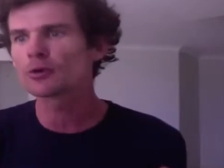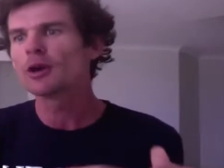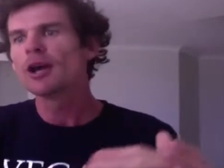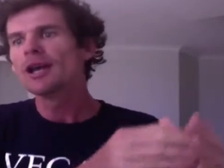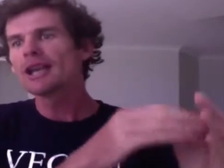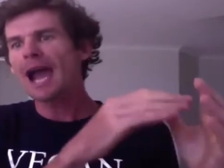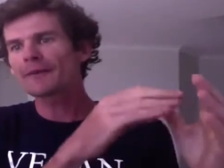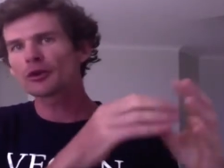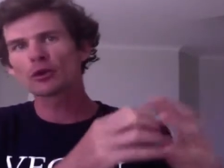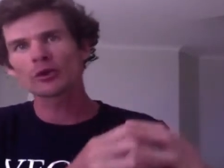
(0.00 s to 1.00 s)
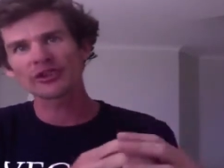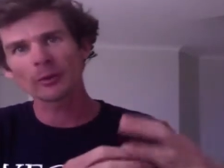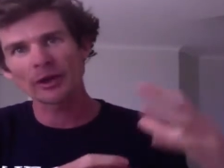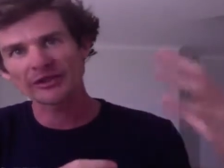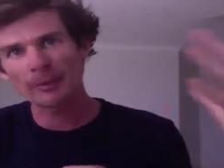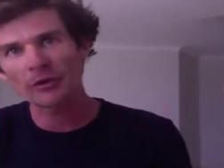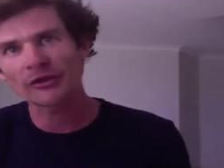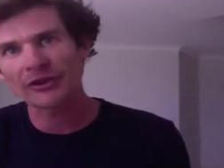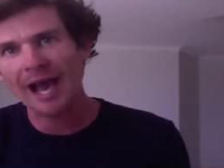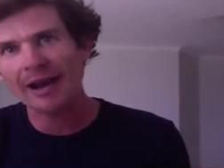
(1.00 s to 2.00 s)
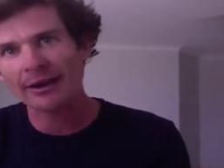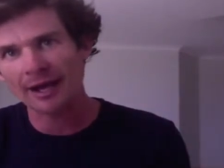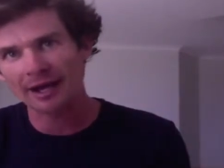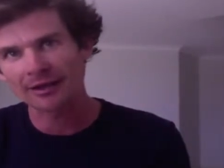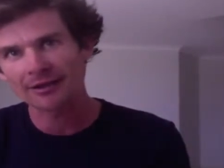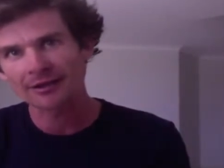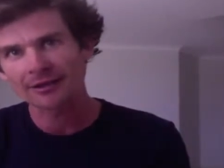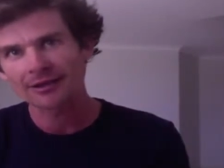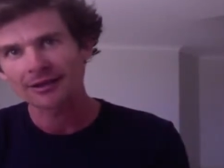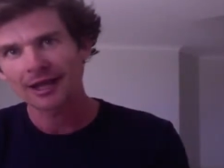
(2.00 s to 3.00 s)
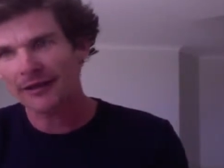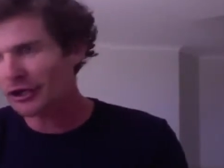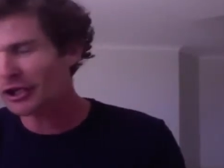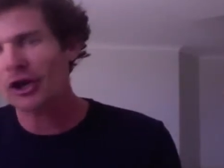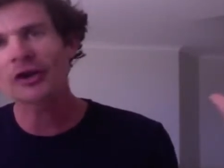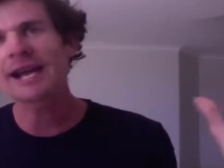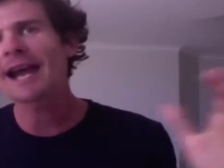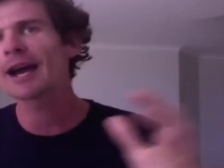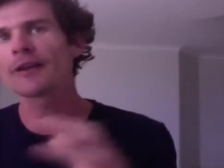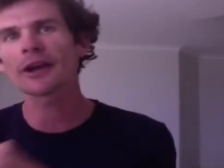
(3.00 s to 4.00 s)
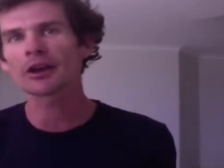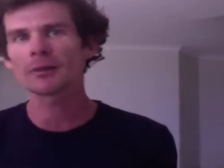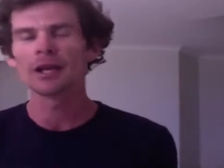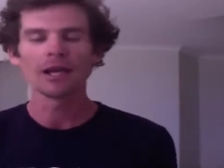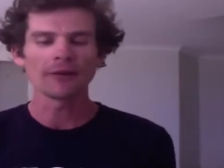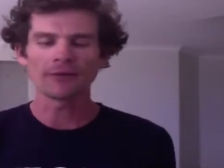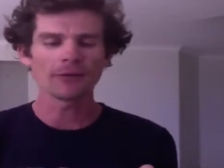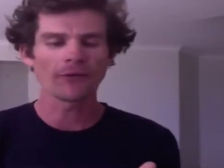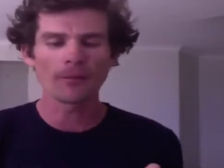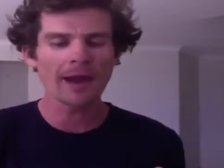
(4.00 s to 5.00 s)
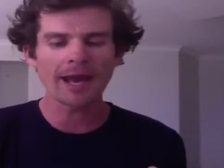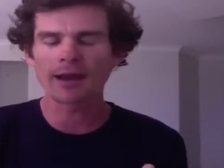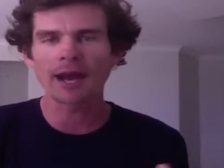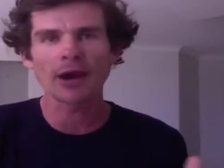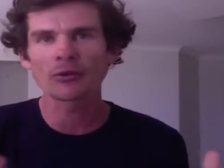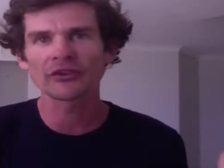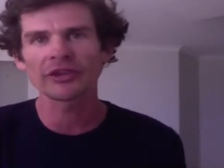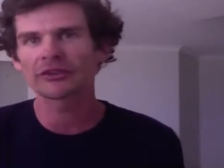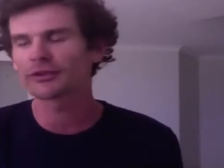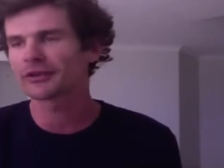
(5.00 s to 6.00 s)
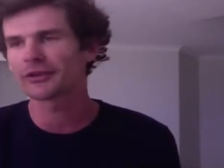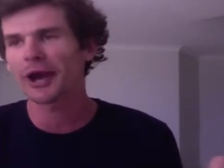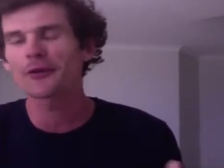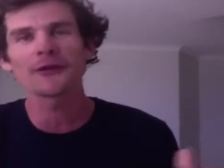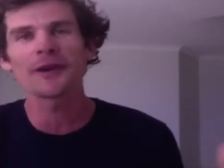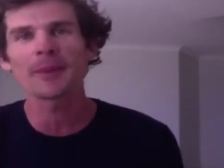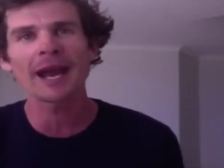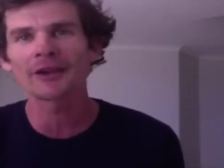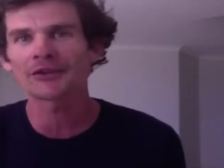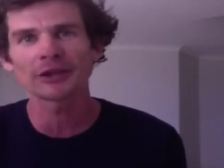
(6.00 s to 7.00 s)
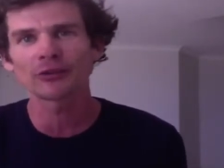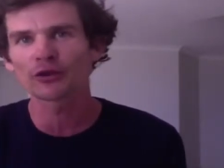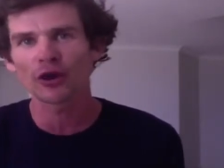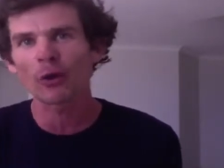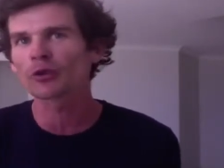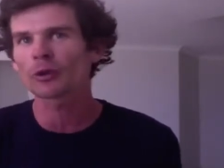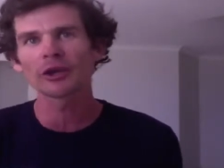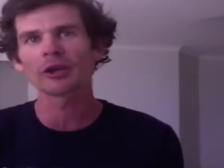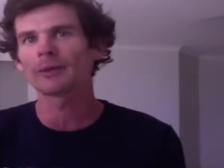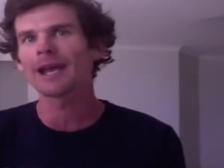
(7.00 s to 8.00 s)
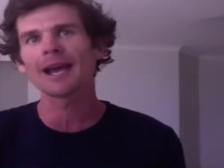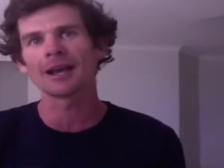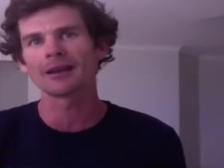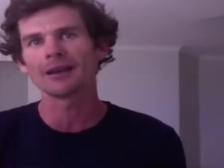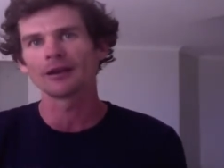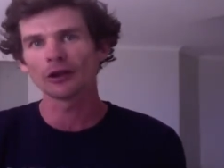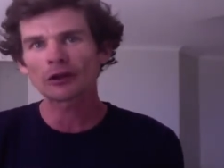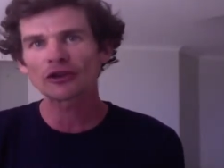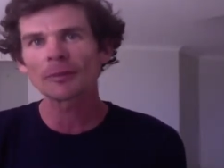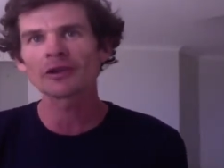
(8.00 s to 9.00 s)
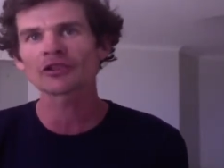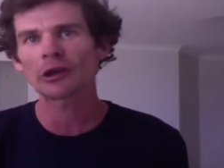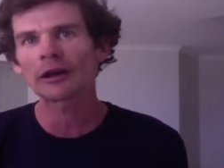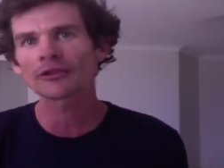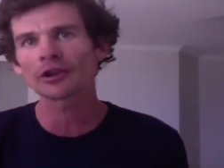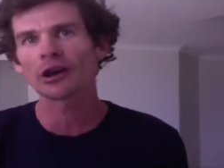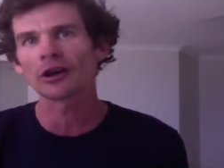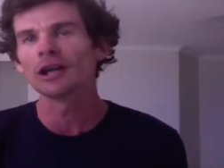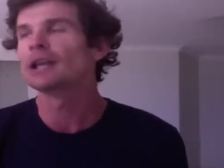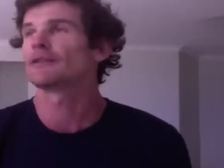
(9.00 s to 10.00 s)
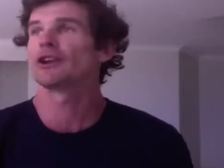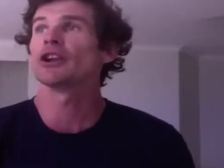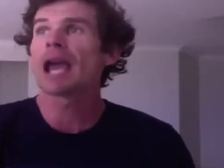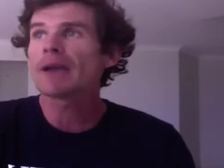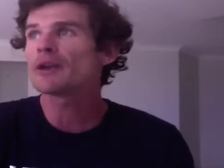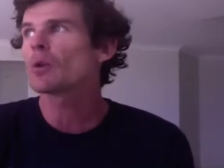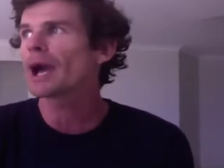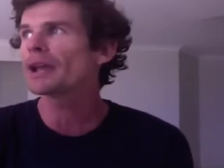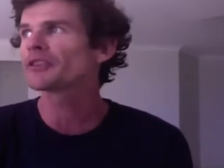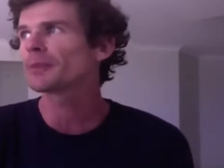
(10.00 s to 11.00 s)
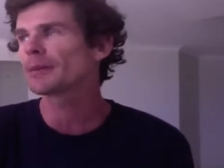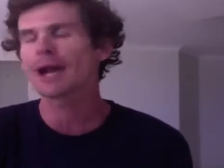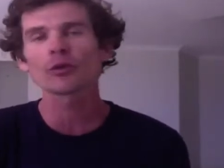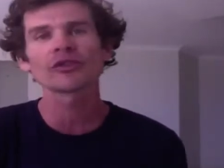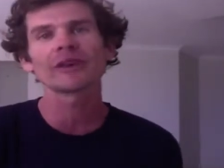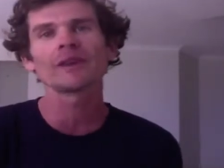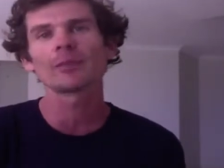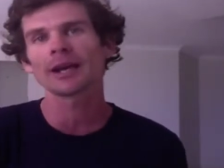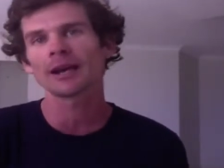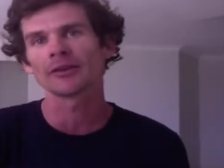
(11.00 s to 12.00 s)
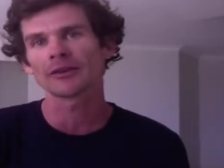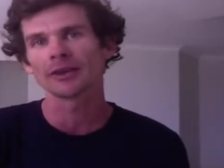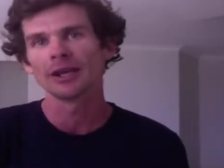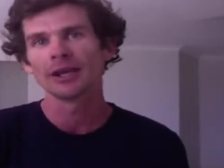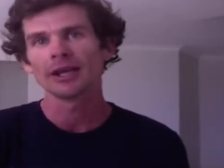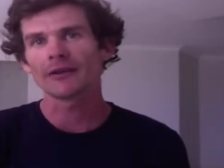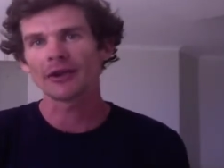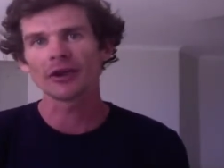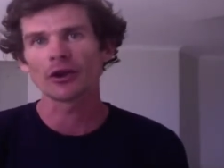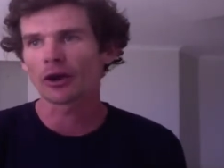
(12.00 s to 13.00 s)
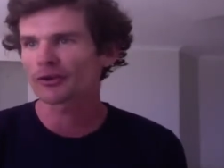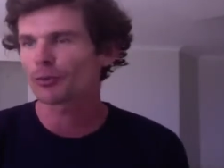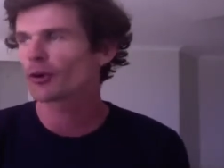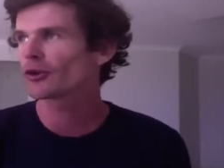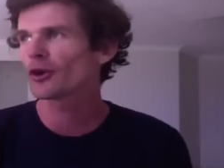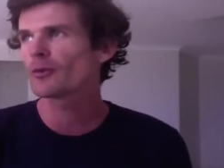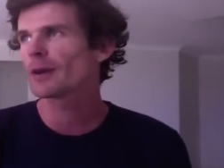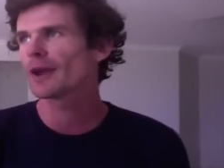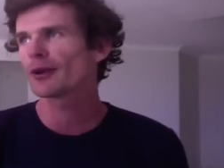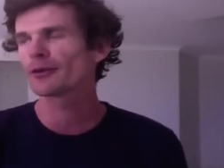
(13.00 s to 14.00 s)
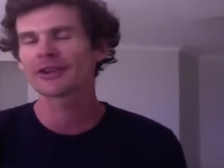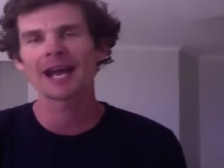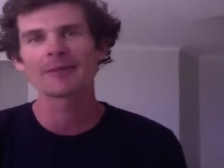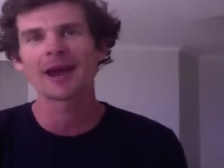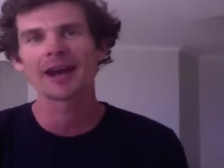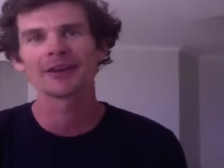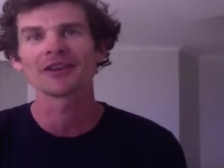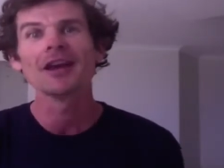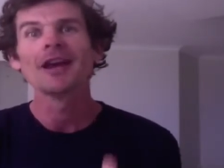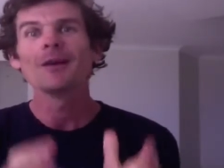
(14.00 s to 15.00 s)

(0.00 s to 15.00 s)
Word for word: You, you have to look at where someone started at. They're going to go down. They're going to, for men, 150 pounds, six foot tall is what you're going to be at long term in this lifestyle. If you do heavy weights, maybe 170 pounds. If you do no sport at all, maybe 110 pounds.